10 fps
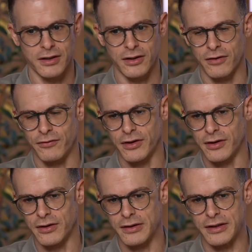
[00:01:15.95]

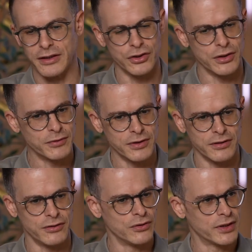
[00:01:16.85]
covering Egypt,
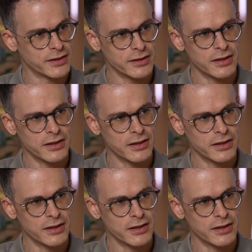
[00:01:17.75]
US,